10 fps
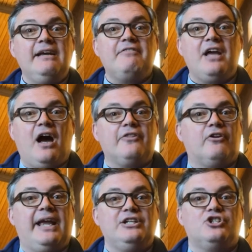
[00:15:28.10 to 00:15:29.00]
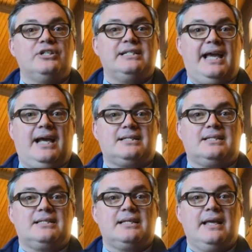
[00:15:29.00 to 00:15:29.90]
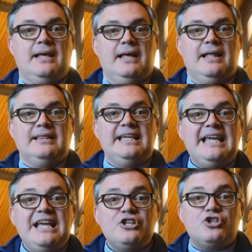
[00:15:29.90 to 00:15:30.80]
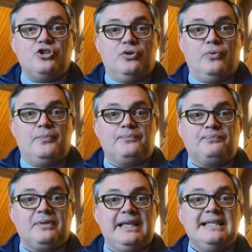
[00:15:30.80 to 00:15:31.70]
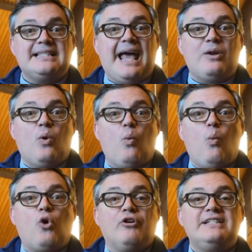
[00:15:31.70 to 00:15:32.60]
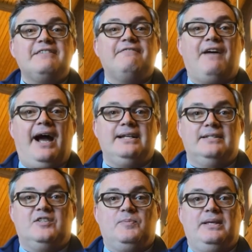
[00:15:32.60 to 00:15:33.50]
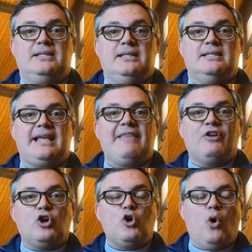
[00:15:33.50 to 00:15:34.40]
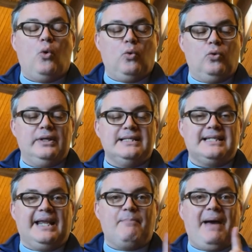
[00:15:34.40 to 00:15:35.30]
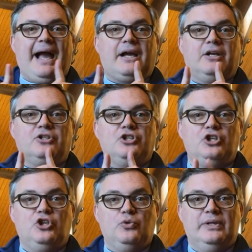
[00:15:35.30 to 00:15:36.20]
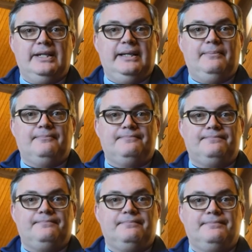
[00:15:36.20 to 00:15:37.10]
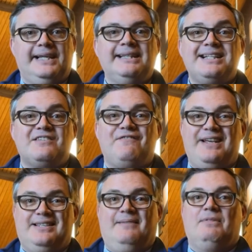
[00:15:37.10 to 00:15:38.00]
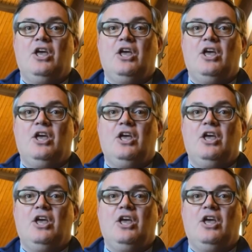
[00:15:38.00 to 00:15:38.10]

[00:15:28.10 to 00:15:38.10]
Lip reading: of the other ancient texts, the issue is that we're a divided species, and the goal is to get back to unity. And let's face it,